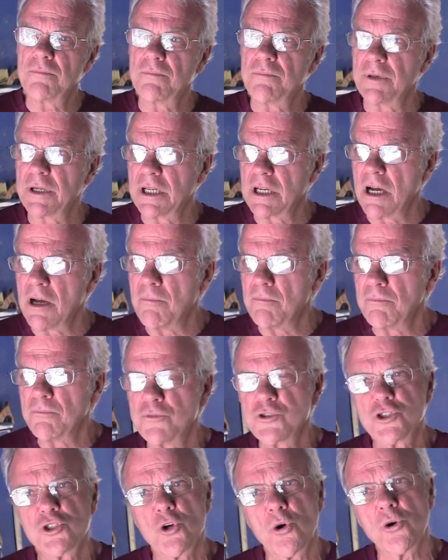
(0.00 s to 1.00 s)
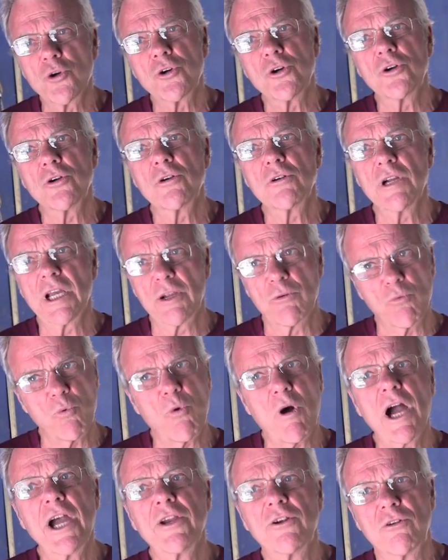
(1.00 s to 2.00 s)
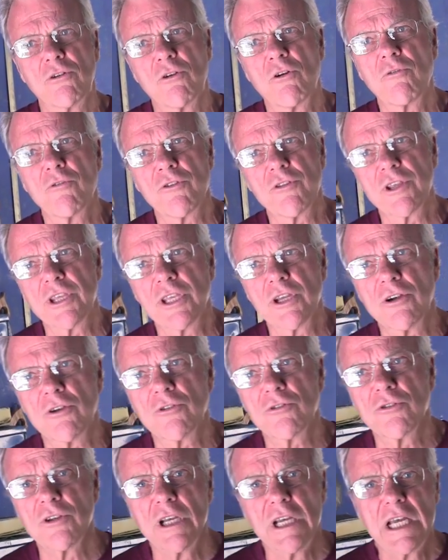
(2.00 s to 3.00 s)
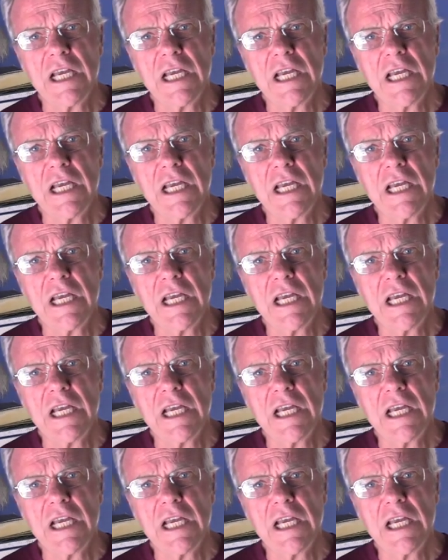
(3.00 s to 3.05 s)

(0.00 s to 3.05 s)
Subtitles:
become shorter and wider over the years.